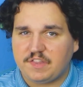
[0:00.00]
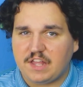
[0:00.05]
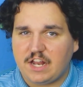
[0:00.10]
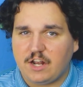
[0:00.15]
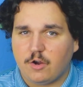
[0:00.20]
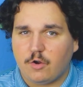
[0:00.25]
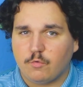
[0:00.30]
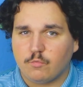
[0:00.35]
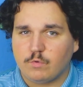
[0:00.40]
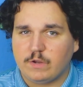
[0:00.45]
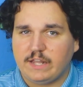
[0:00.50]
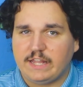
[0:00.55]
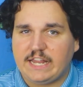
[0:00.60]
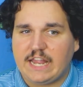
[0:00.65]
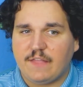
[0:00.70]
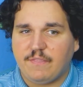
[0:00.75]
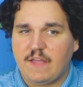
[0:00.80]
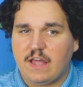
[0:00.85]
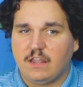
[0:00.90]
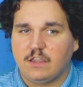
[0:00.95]
they don't really
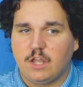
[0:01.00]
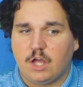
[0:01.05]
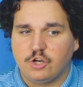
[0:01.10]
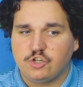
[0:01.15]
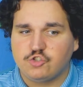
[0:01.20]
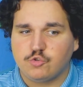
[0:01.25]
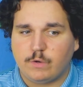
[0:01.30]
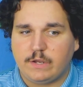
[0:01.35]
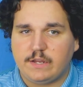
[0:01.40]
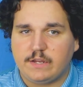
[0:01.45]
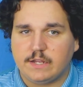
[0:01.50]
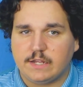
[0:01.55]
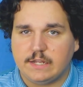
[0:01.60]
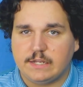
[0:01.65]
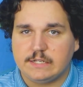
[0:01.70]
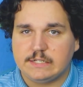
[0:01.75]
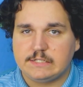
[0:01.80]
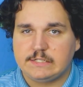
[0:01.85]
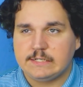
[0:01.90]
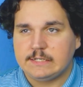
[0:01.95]
get that luxury,
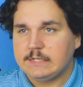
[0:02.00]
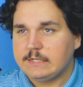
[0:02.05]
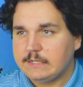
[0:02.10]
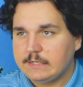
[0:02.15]
because